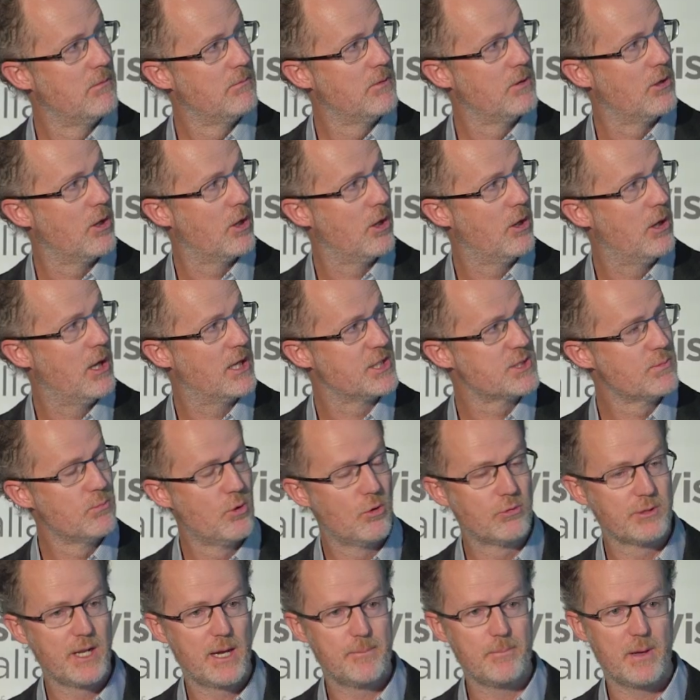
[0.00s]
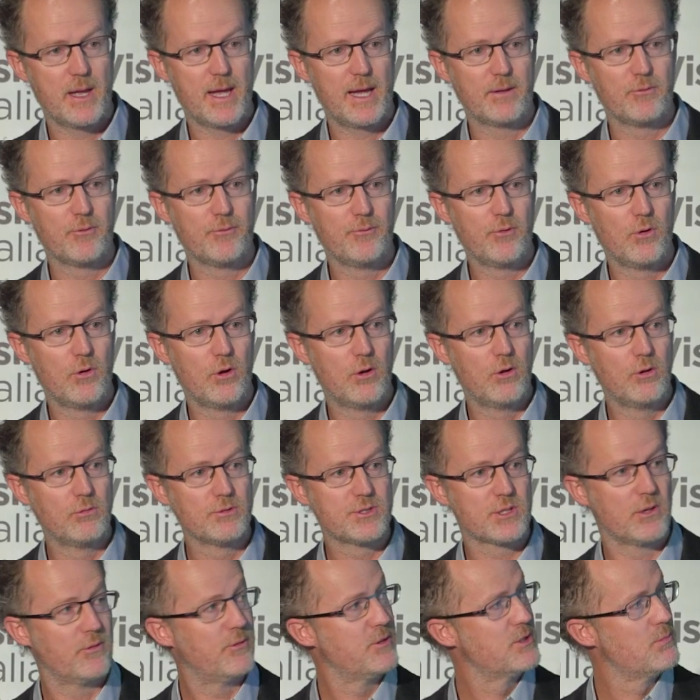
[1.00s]
you know, a small number had
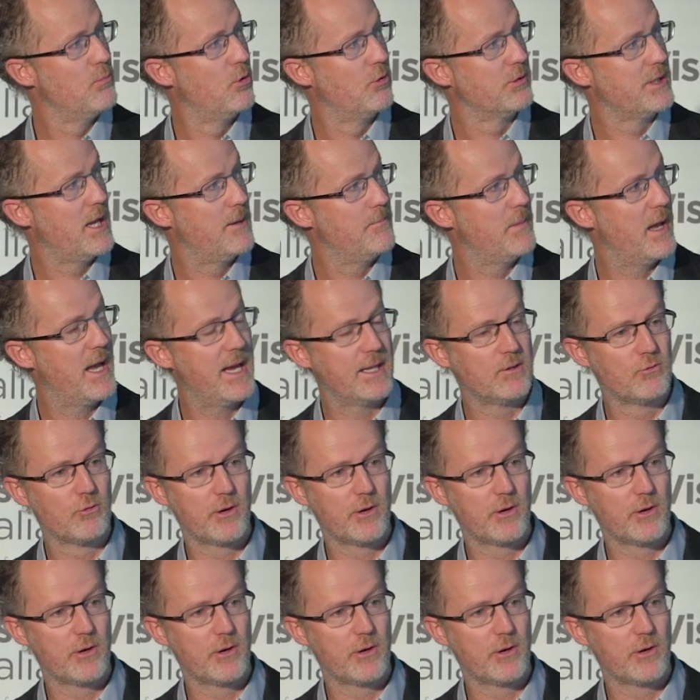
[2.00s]
falls, a small number had